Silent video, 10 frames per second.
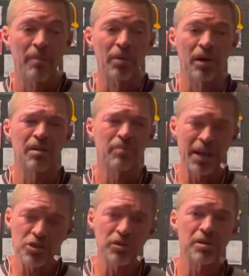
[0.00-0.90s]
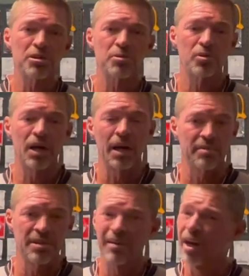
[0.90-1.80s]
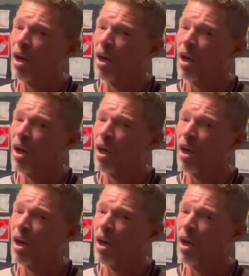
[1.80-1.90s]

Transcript: But make sure you subscribe because I've got